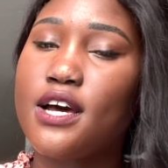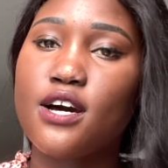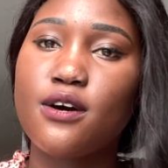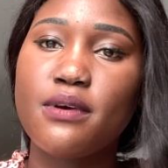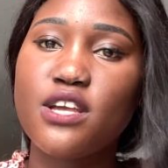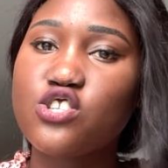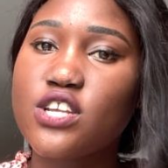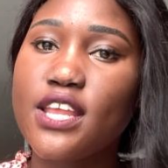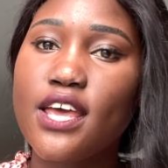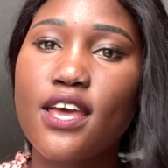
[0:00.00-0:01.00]

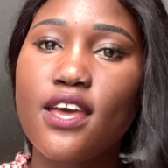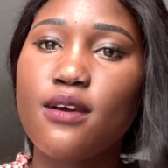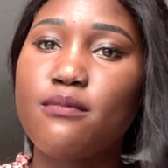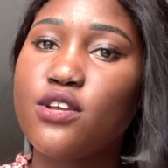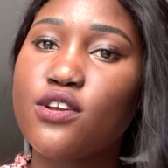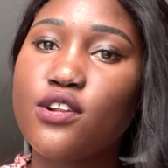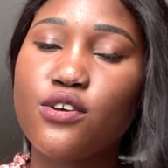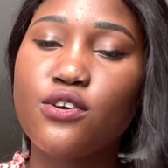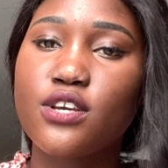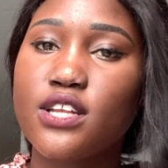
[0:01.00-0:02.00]
H&M, New
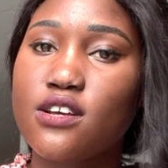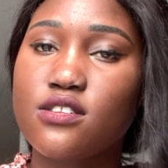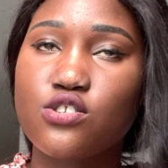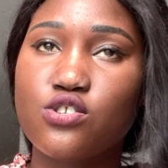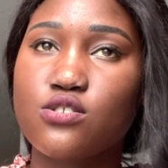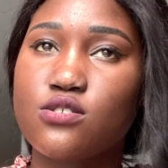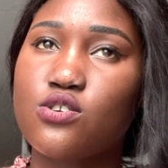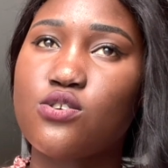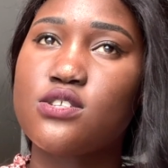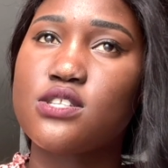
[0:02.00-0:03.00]
Look, and other
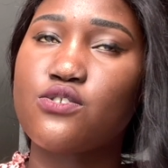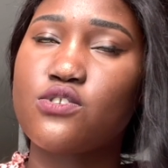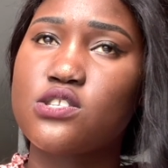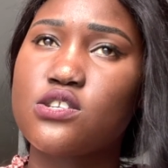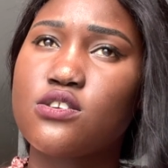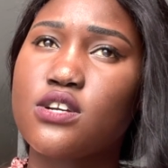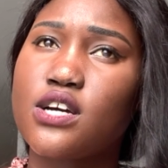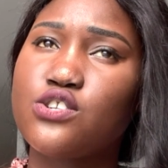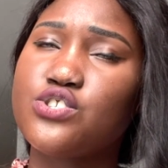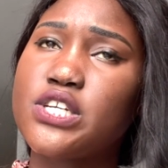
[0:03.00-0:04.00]
stores across the
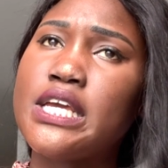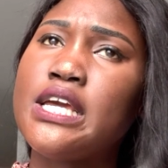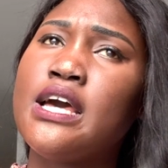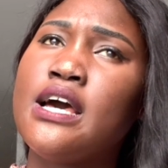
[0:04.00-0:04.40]
country.